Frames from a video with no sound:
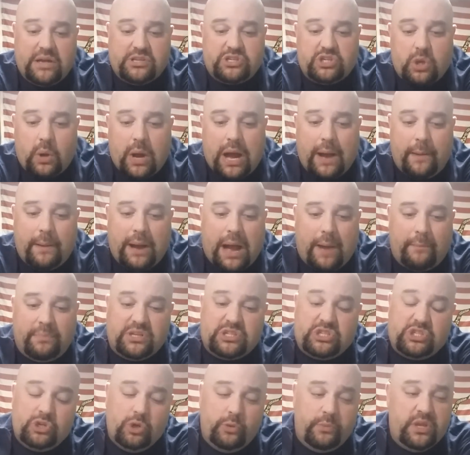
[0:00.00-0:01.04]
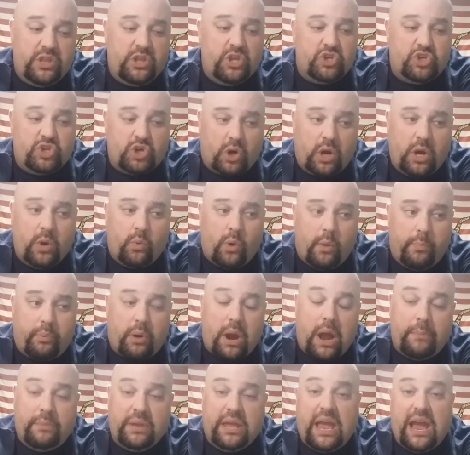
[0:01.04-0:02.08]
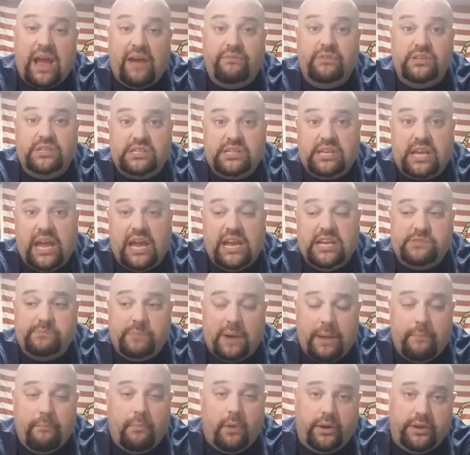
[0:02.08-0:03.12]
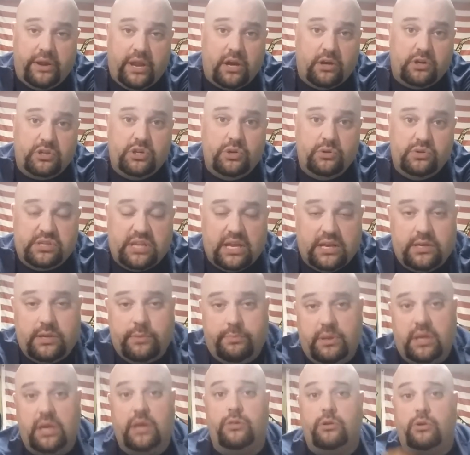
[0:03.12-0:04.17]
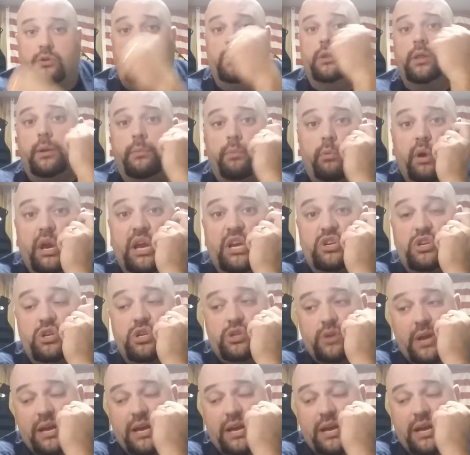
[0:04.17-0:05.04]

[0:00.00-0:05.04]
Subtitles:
So I'm assuming the jury will probably have this case by Monday or Tuesday to begin their deliberations.